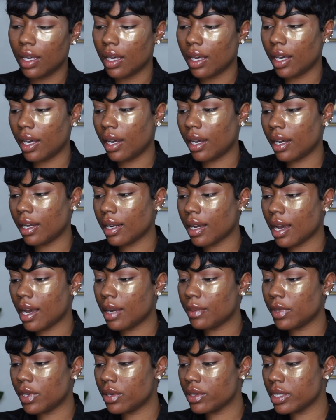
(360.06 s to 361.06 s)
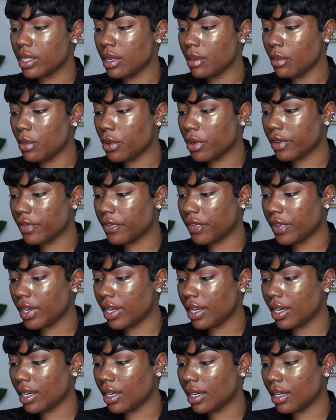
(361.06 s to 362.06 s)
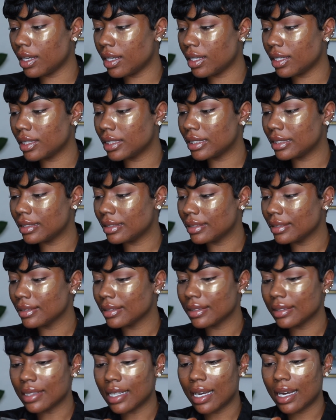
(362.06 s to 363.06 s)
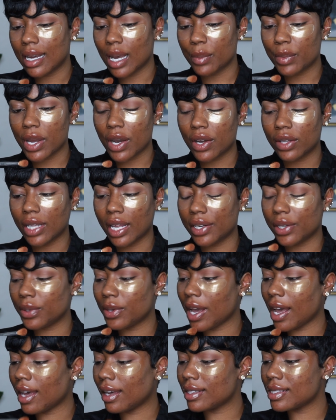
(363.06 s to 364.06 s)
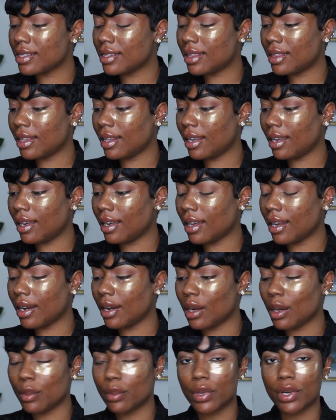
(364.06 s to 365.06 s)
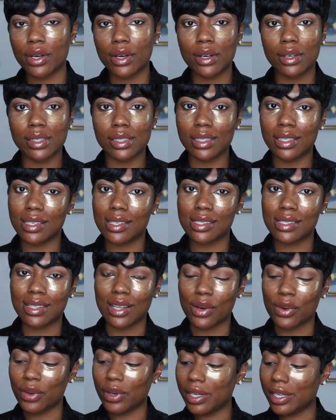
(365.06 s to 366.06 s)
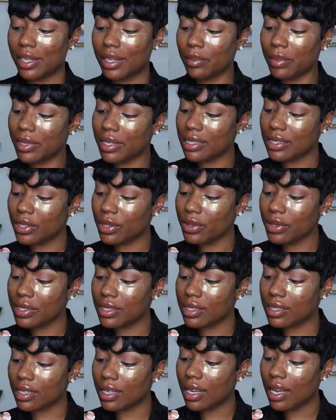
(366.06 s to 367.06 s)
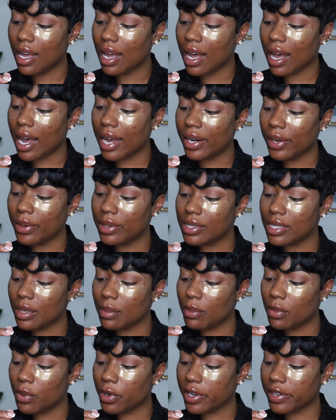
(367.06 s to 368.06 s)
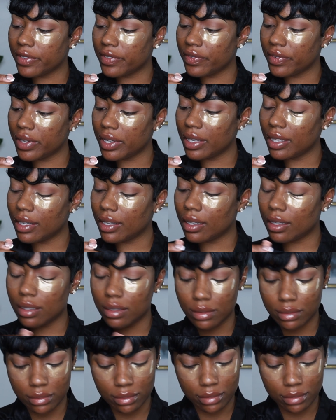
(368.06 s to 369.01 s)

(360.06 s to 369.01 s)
and I'm using a Morphe. I'm not gonna lie to you guys, the number is not on here, but I know it's a Morphe